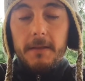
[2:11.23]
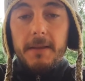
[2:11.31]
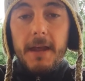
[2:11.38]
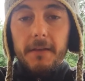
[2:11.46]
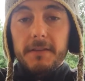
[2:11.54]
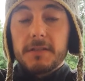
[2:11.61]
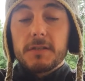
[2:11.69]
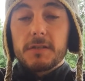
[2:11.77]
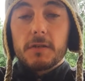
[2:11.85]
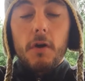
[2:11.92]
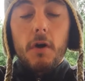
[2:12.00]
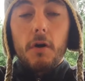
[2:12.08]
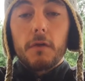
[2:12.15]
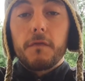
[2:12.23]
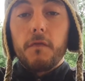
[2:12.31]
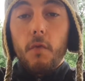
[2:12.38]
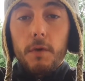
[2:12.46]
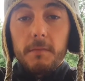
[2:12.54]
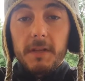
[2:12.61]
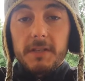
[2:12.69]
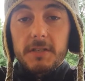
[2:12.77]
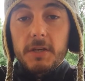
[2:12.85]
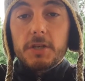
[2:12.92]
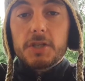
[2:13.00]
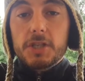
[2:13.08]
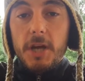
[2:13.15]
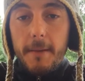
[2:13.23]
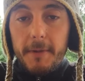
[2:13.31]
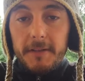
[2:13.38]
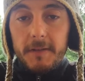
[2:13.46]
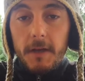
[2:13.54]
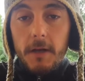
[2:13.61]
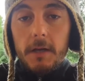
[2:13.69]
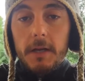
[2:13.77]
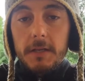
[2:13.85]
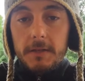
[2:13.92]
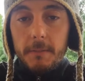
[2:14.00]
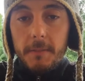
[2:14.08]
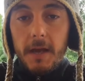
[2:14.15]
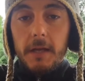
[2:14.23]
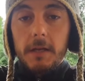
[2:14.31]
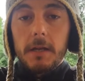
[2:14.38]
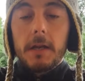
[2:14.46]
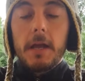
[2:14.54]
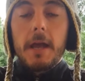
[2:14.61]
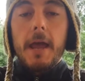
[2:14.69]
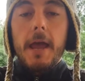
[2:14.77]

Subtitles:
Now, this is called formless shamatha in Tibetan,